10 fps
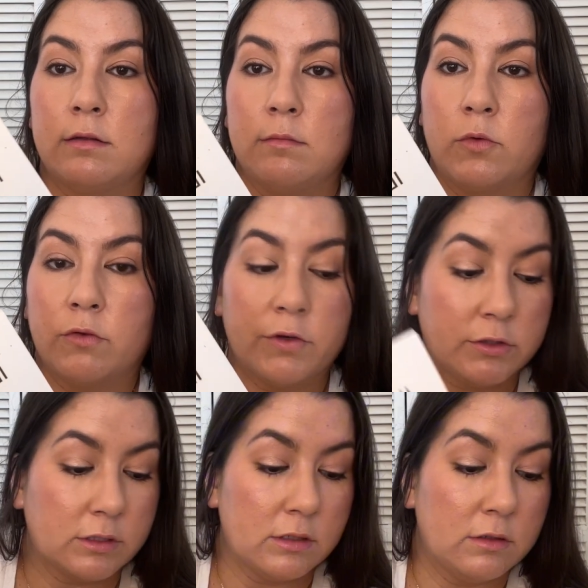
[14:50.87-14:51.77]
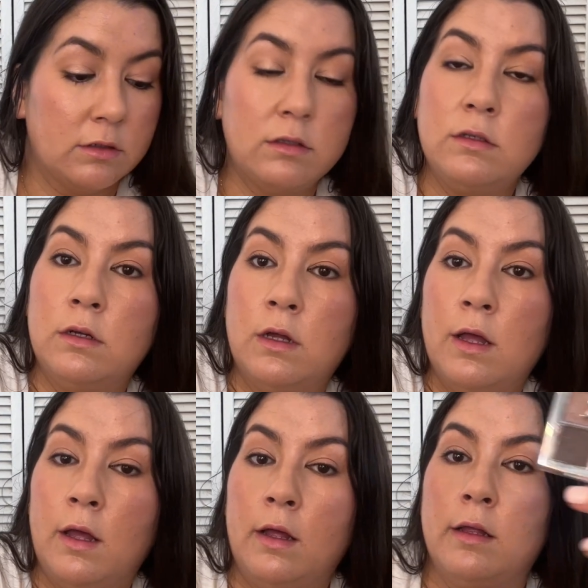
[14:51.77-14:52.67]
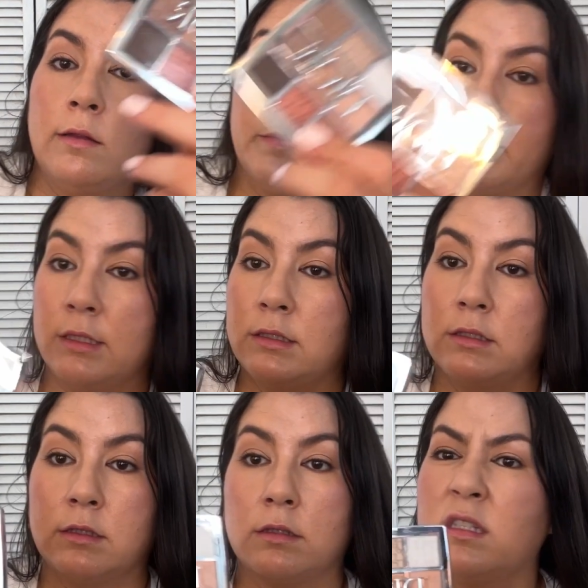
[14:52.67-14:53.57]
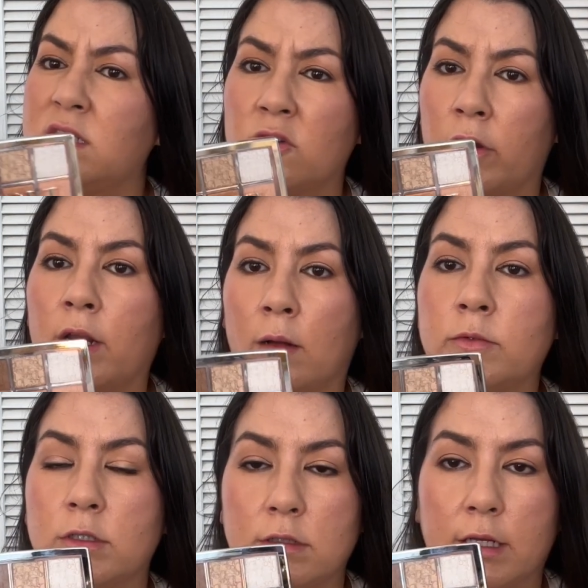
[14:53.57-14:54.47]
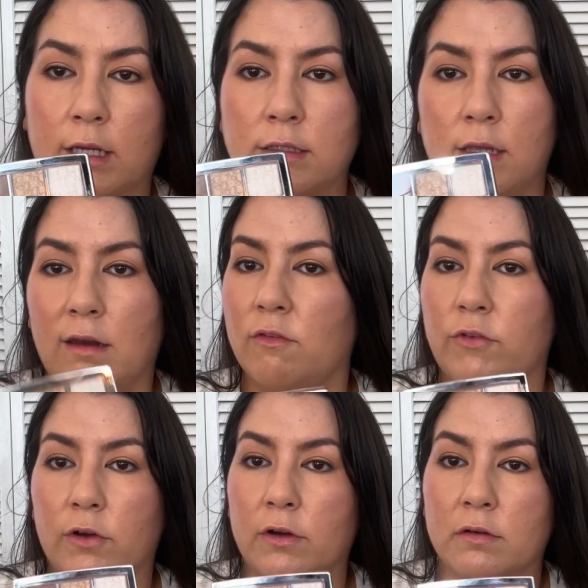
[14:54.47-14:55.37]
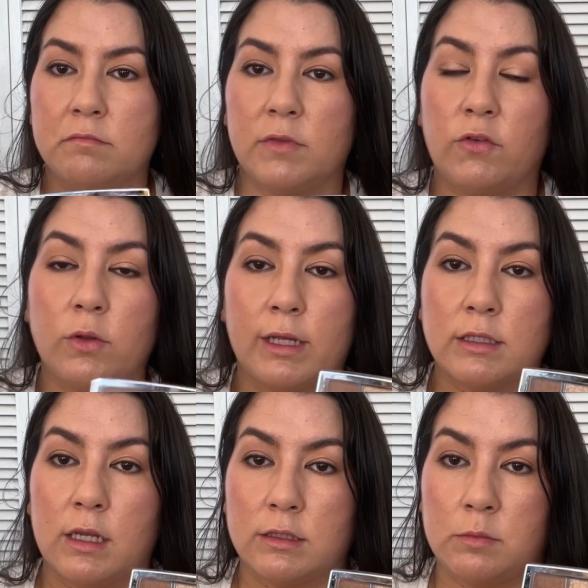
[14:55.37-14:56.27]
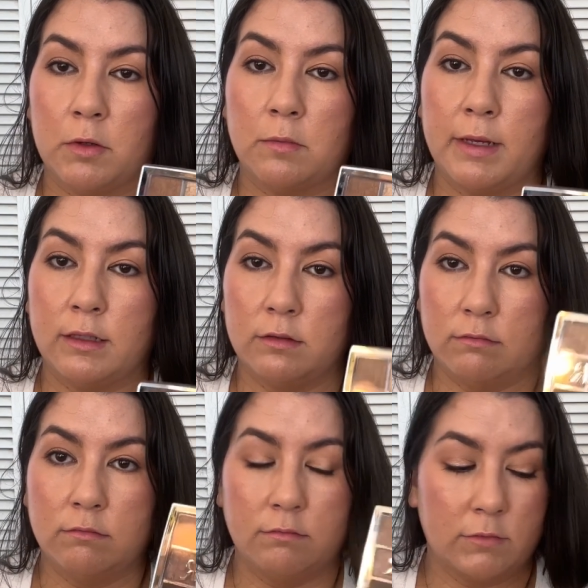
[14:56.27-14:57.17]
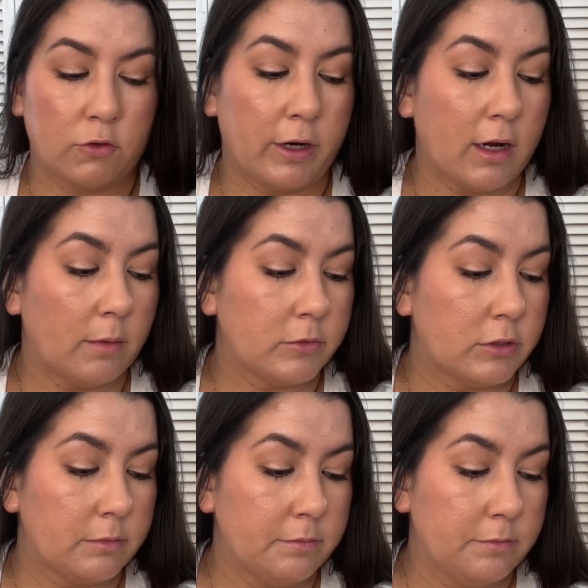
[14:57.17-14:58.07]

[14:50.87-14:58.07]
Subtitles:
more versatile, but this is a great option. Like I said, if you like to experiment, great option.